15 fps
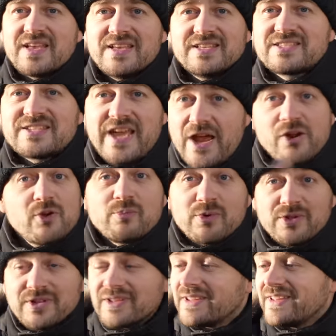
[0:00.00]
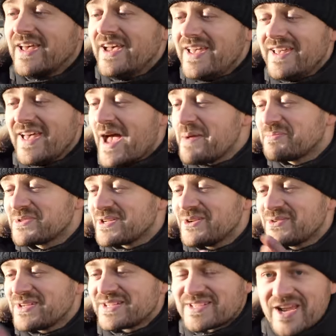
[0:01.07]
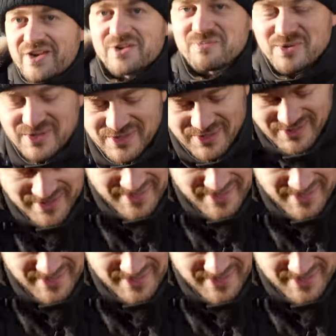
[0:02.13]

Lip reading: is terrible. Absolutely terrible. You